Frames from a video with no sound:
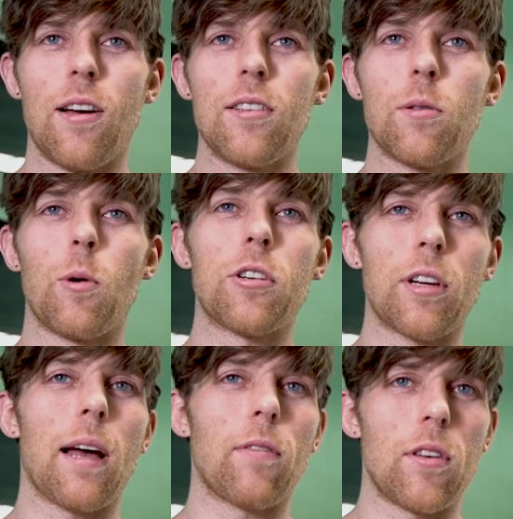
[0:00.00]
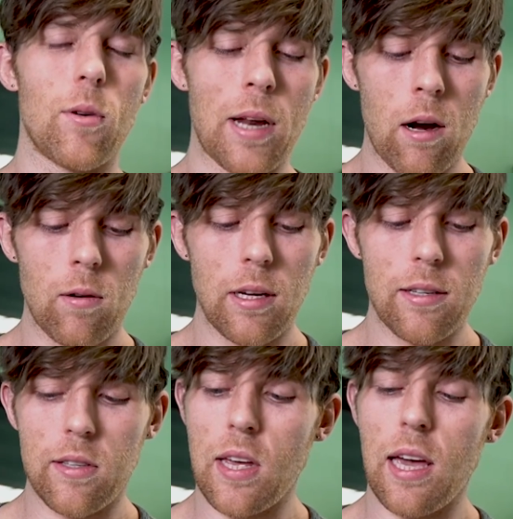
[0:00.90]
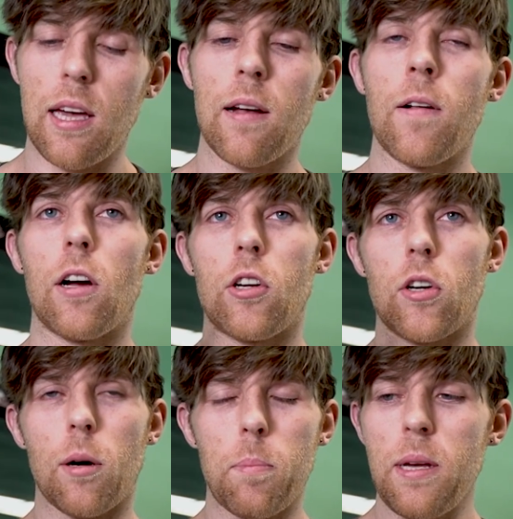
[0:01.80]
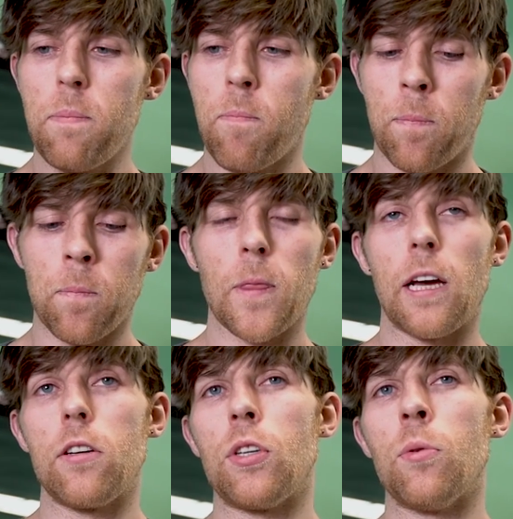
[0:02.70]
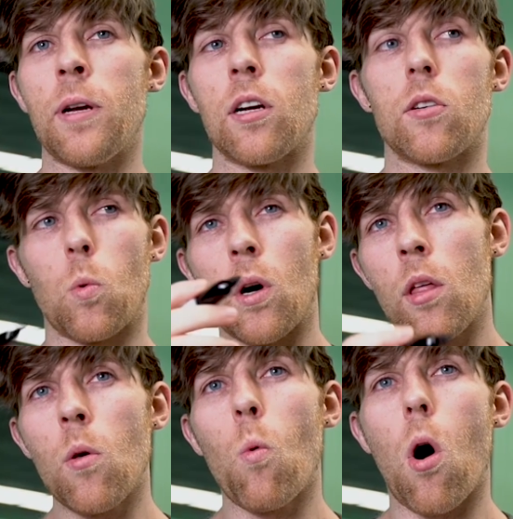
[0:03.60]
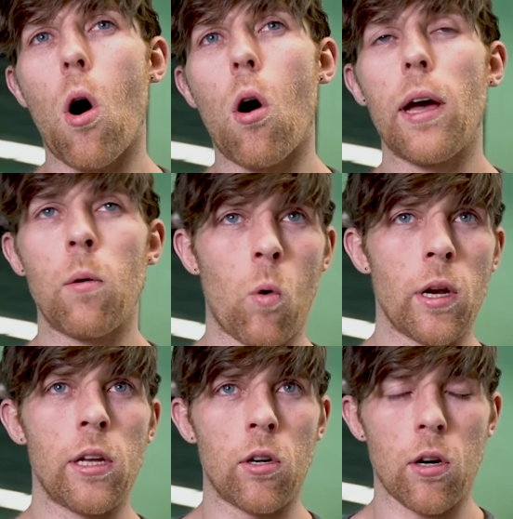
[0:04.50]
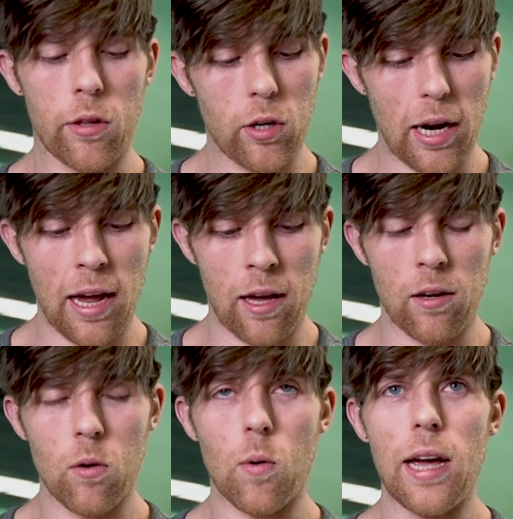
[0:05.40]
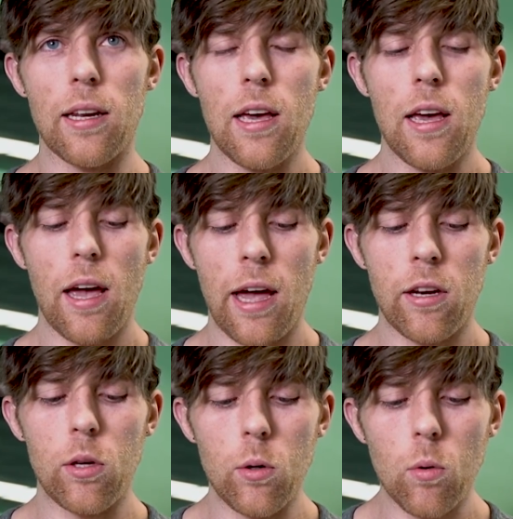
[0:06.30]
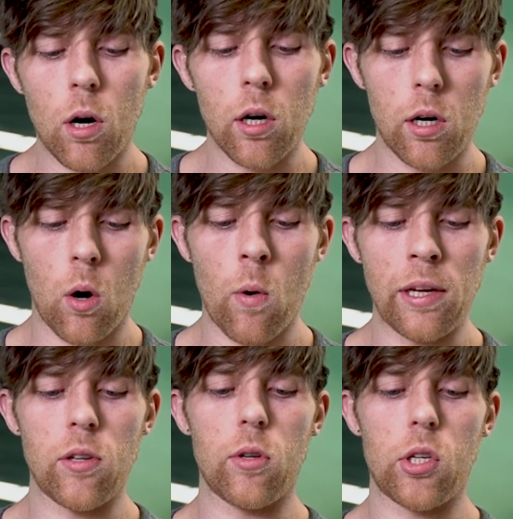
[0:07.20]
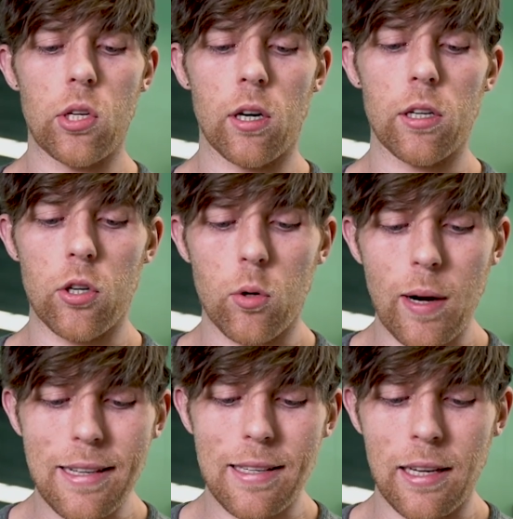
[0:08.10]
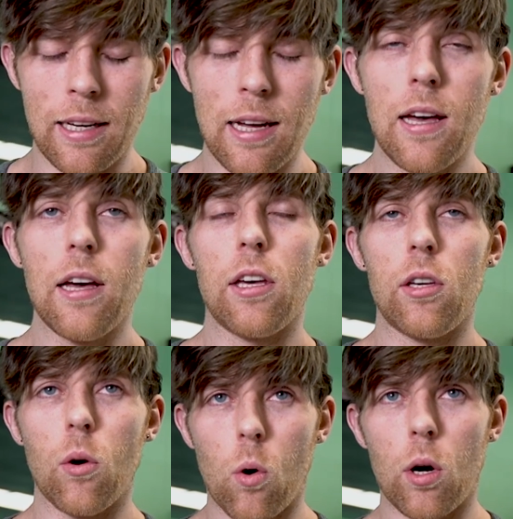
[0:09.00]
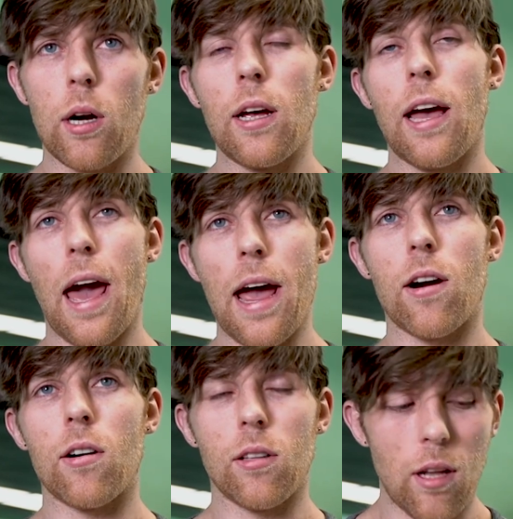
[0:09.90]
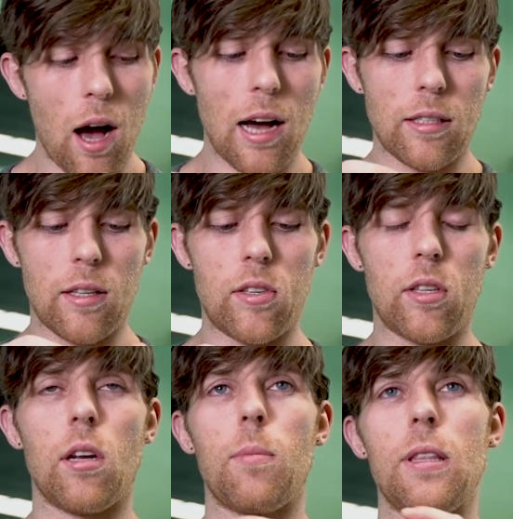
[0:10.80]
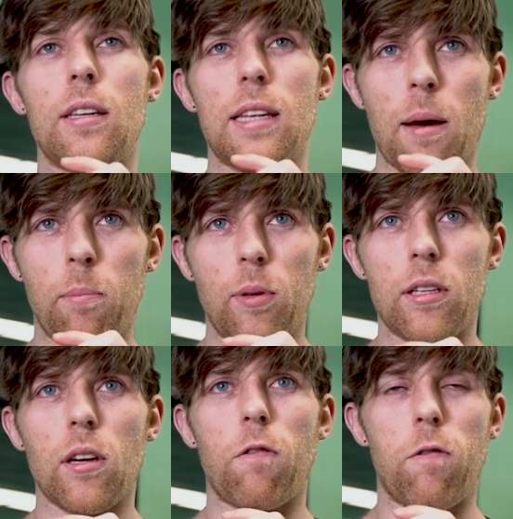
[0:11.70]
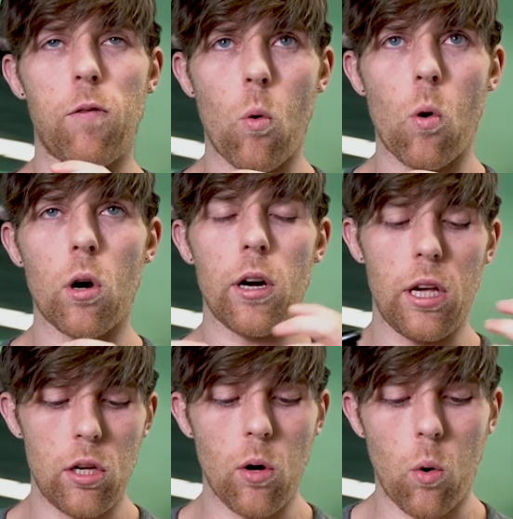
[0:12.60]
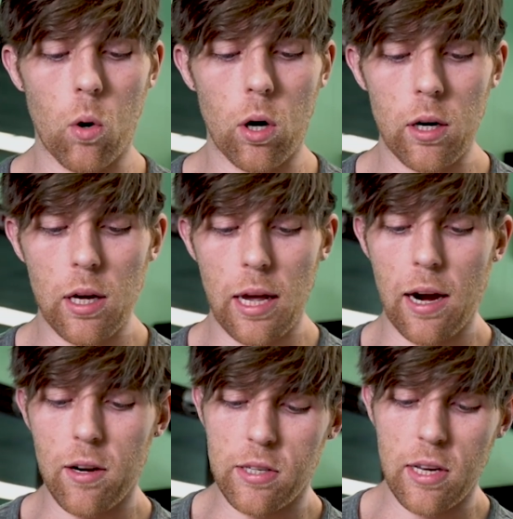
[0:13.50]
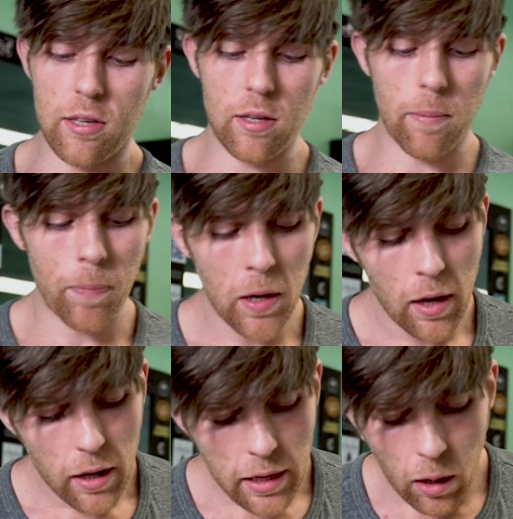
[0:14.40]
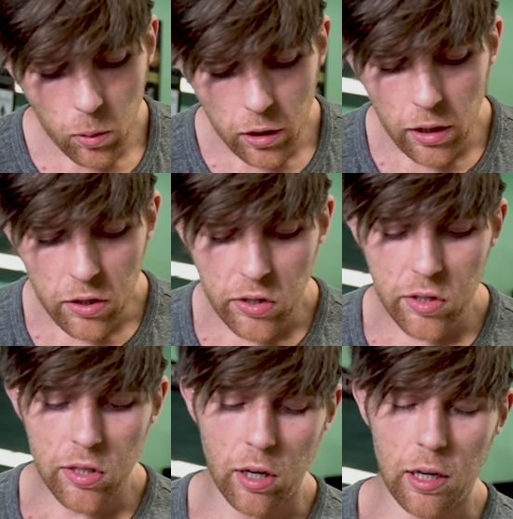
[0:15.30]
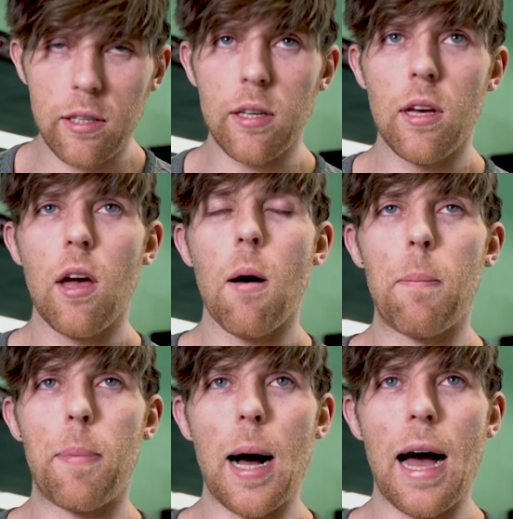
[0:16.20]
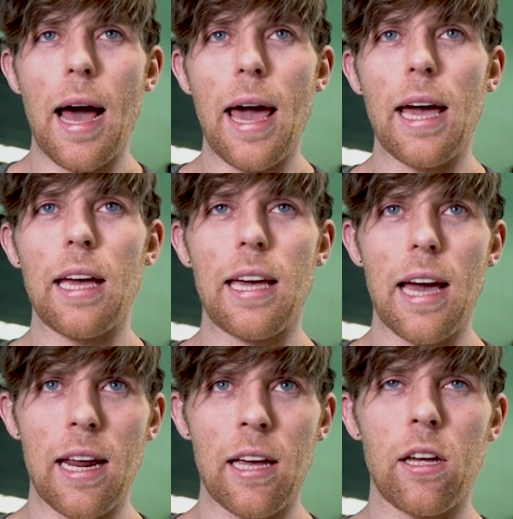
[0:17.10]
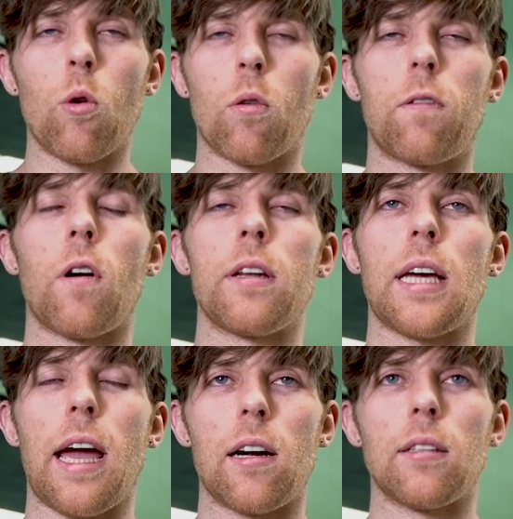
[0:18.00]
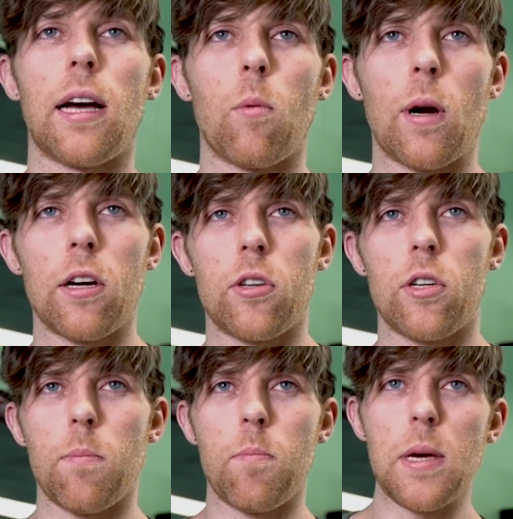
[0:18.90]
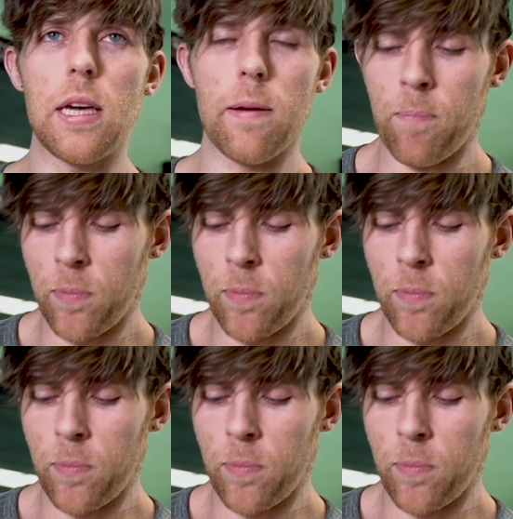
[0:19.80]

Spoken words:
So what you're gonna have to do now is take a Sharpie and 2 mirrors, one on the wall and one in your other hand, right? And you are going to start tracing your hair loss. This is gonna be the template for your hair system. Now we're gonna start by getting your front hairline where it should be.